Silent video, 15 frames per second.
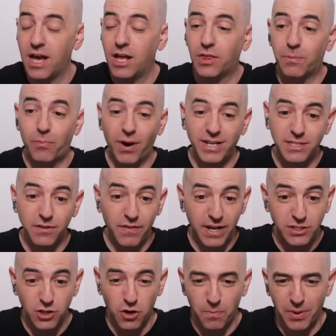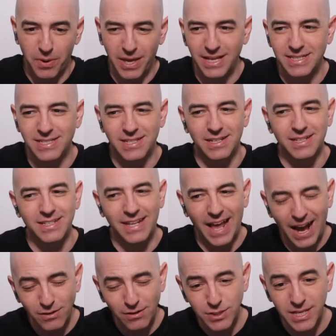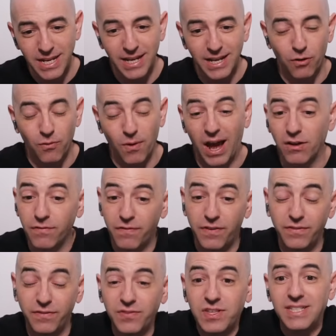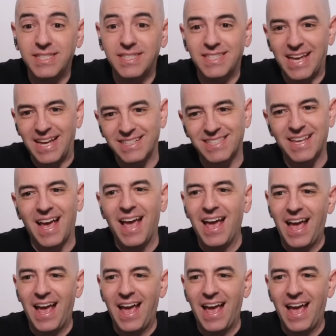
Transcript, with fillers: The price of XRP is now sitting around 50 cents.